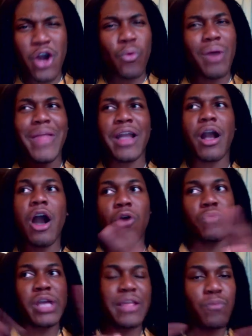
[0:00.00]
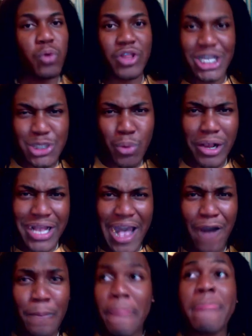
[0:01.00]
where I'm like, oh, will this work
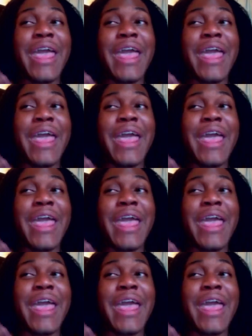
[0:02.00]
out?